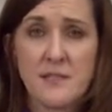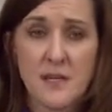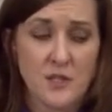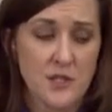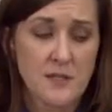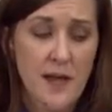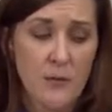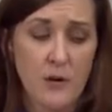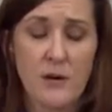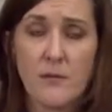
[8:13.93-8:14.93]
such as
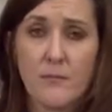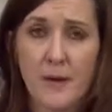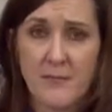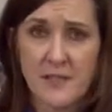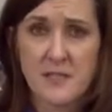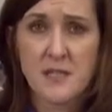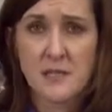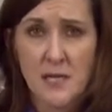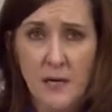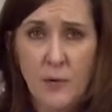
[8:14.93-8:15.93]
our Perfect
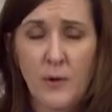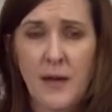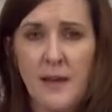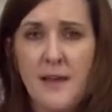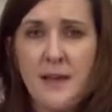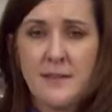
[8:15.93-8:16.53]
Stick Tearaway,